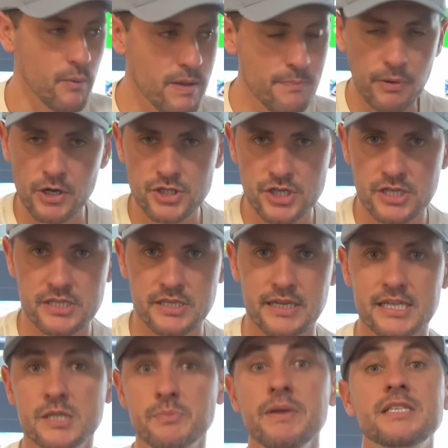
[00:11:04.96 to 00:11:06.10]
we purchase
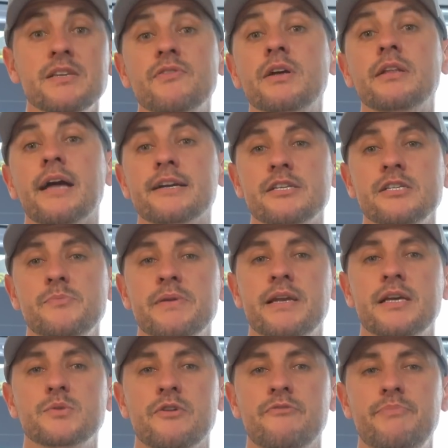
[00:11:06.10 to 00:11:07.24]
expensive collections
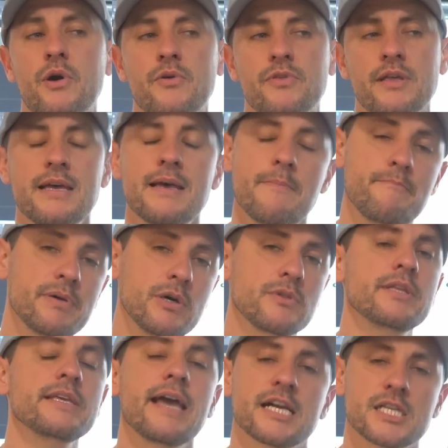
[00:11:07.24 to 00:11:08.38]
because we've both built
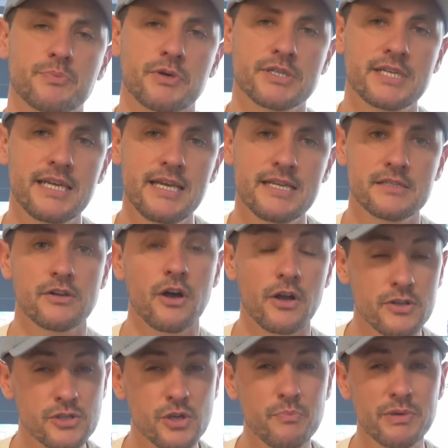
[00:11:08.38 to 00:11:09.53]
the expertise and
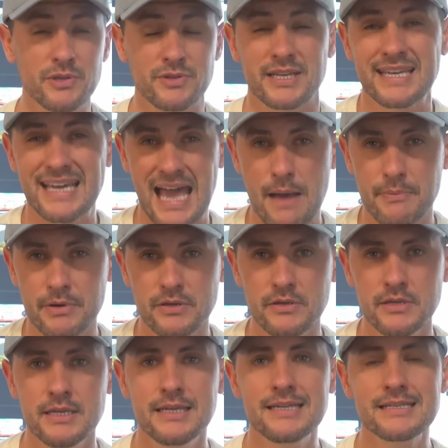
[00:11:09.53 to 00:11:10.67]
also built the
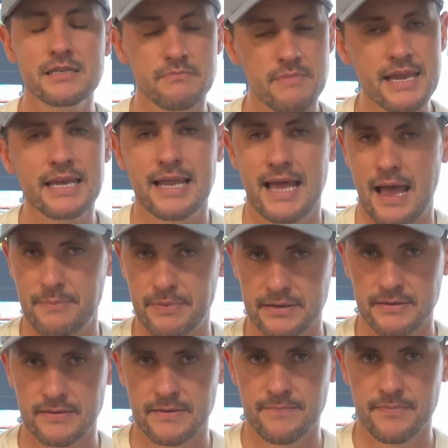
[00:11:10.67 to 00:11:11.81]
capital to make it happen.
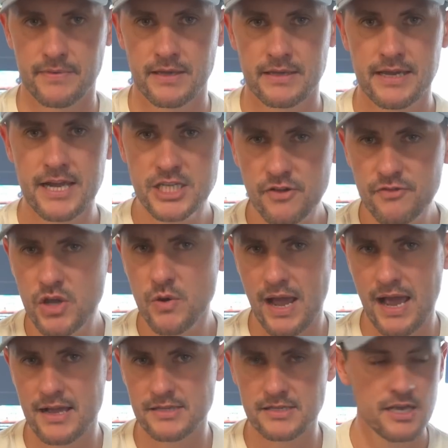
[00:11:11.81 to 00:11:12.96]
Each of you
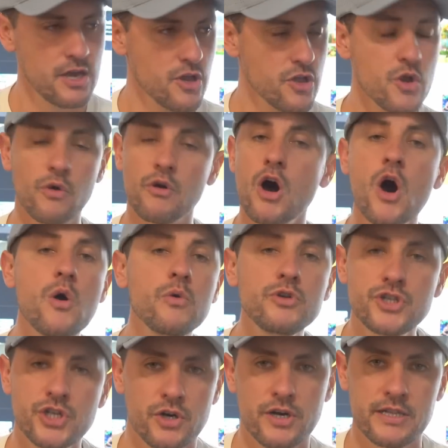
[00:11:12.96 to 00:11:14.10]
has your own
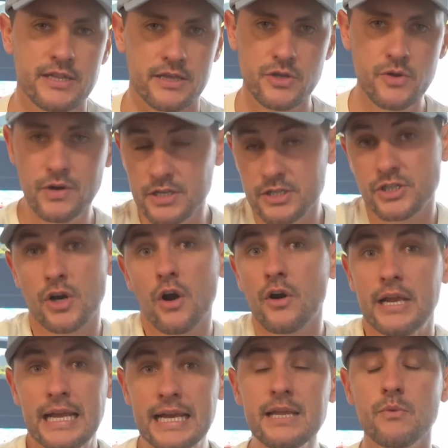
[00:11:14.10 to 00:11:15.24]
journey that you can start
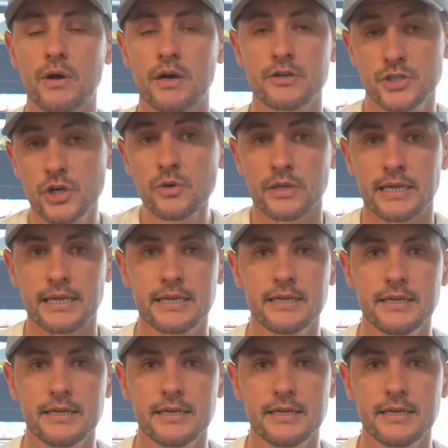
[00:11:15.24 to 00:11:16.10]
anywhere, truly.